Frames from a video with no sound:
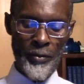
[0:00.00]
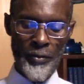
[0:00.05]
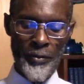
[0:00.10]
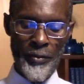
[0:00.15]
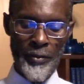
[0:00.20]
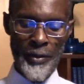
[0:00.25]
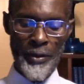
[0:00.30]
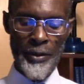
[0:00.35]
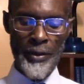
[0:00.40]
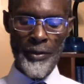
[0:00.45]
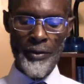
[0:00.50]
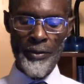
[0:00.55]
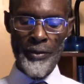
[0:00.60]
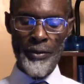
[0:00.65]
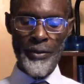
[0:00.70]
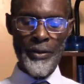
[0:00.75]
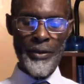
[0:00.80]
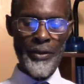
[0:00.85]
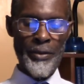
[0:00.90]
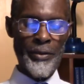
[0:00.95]
the
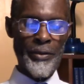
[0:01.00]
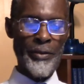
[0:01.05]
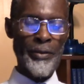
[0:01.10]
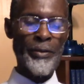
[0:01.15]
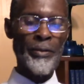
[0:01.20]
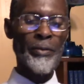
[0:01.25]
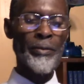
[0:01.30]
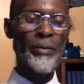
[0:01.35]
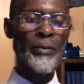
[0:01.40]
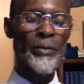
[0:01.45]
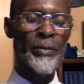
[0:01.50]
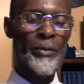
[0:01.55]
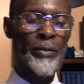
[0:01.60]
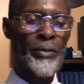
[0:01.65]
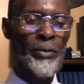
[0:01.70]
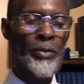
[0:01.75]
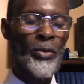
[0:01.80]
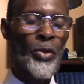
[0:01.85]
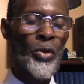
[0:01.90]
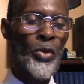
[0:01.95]
the
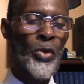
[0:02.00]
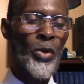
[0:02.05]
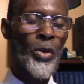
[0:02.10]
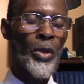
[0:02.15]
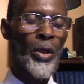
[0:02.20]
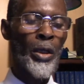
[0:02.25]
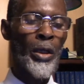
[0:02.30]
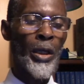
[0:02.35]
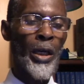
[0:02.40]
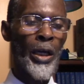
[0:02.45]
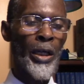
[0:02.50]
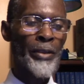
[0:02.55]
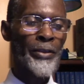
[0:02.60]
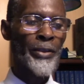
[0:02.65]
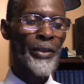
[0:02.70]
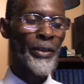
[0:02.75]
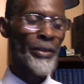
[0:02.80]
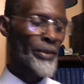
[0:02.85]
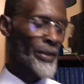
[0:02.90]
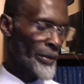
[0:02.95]

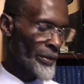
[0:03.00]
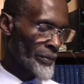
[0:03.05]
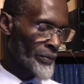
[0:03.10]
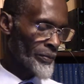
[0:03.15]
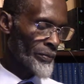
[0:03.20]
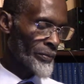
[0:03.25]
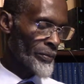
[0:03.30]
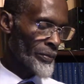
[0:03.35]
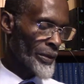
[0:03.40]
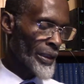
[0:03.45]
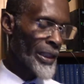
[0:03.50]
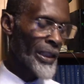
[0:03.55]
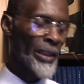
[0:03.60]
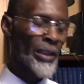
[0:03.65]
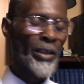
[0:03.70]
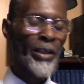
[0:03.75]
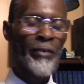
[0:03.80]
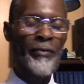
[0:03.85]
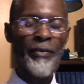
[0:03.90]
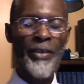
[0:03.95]
under the
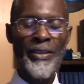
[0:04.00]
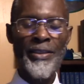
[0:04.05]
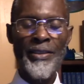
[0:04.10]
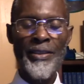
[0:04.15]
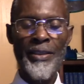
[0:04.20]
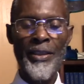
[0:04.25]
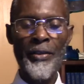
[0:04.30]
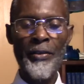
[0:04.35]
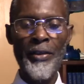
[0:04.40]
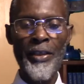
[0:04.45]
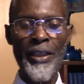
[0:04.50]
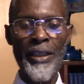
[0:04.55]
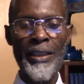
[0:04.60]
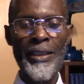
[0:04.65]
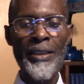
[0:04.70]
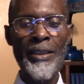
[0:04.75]
king of Assyria